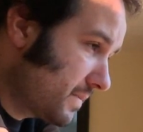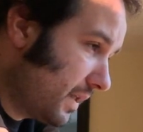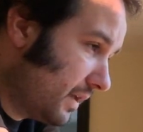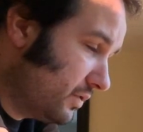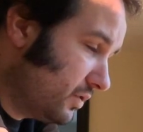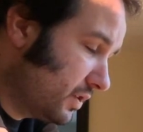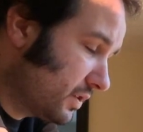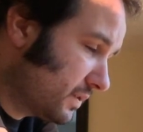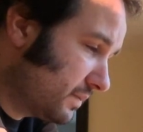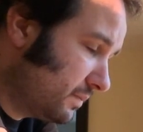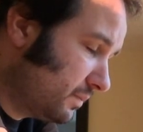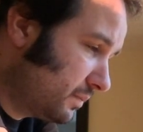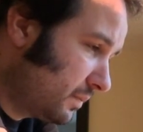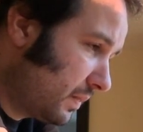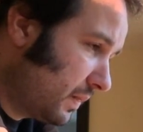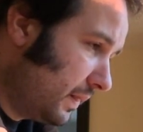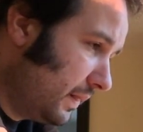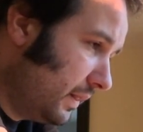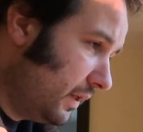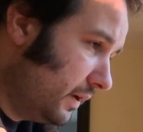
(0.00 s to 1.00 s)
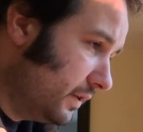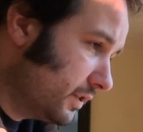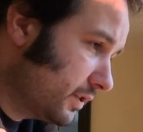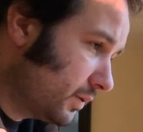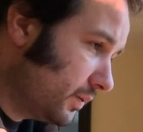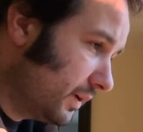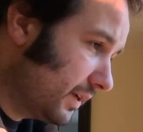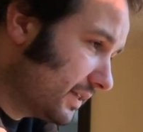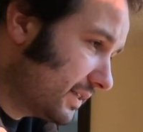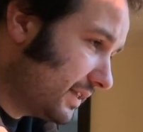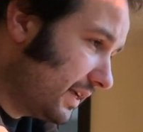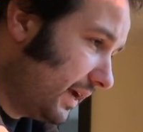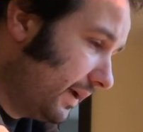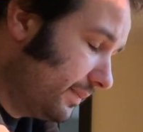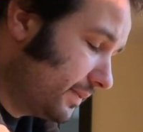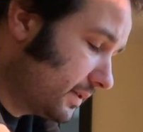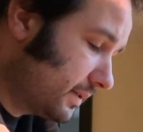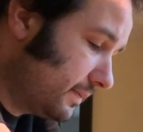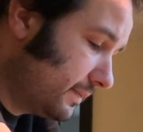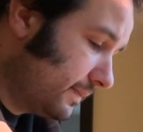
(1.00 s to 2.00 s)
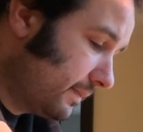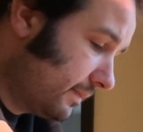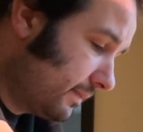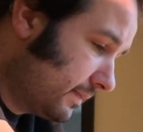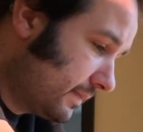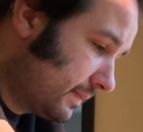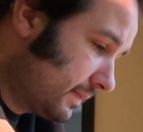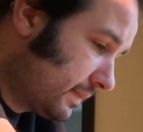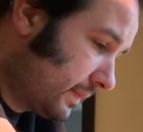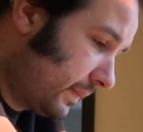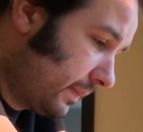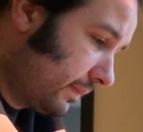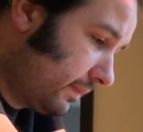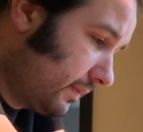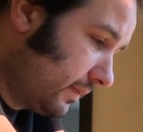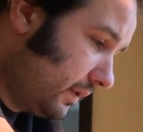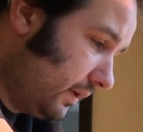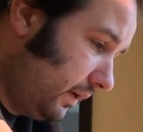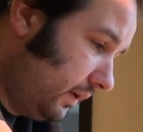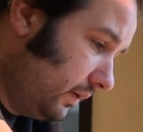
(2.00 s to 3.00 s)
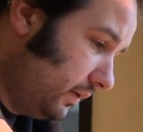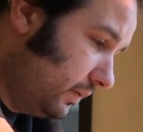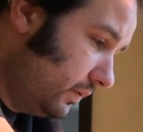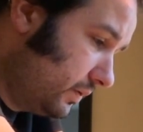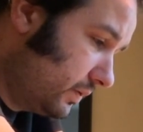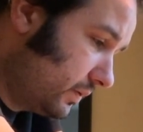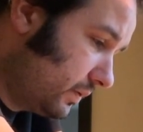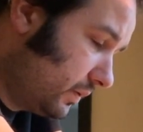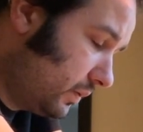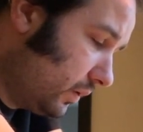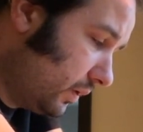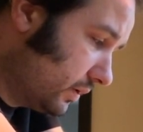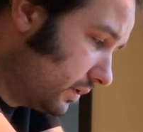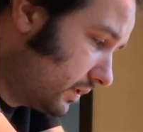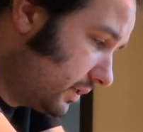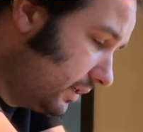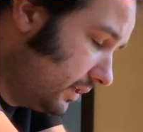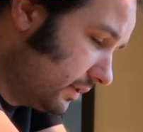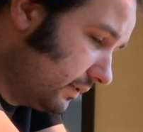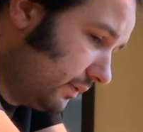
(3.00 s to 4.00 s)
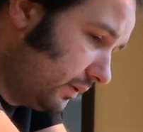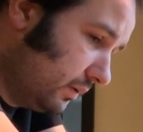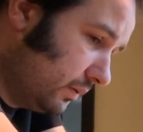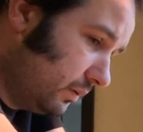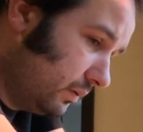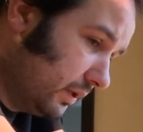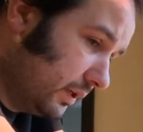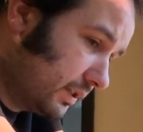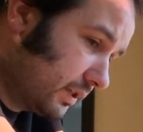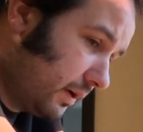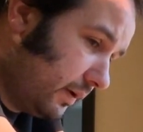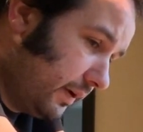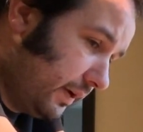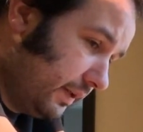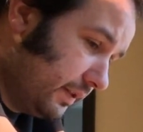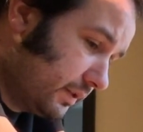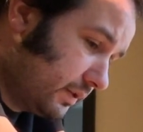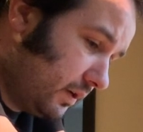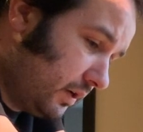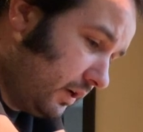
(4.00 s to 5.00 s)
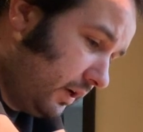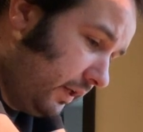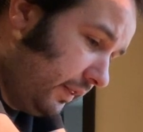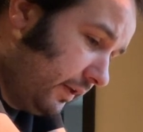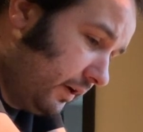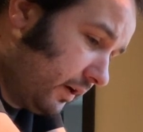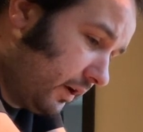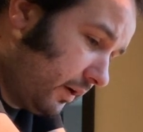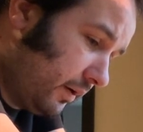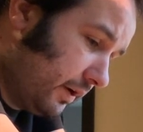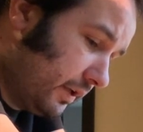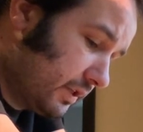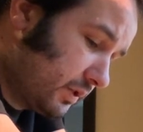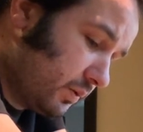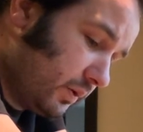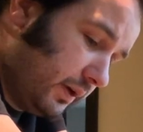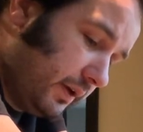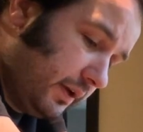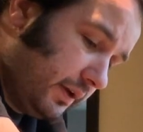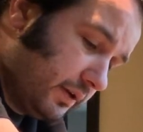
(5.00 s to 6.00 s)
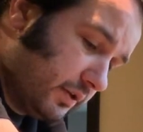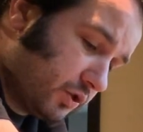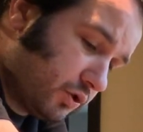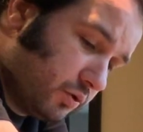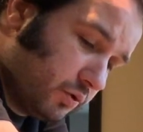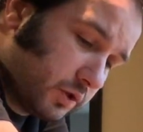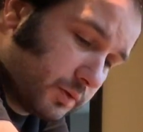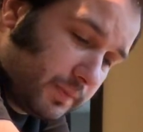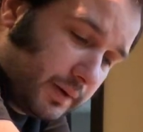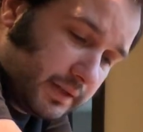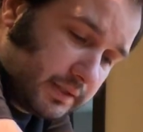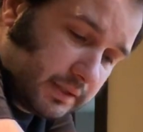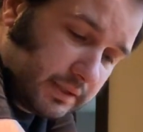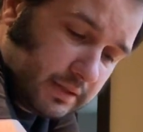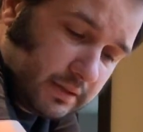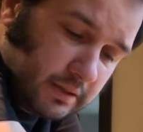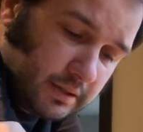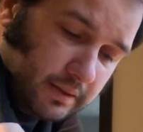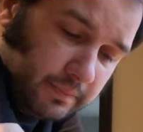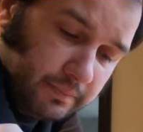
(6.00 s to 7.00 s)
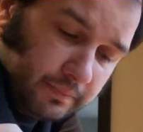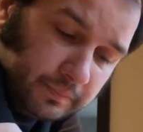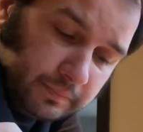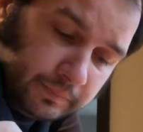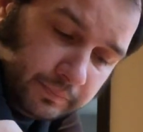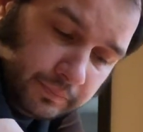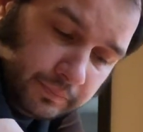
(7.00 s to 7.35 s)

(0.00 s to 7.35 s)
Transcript: and just learn to accept huge quantities of fuel that's going into, uh, that are going into it in a short space of time.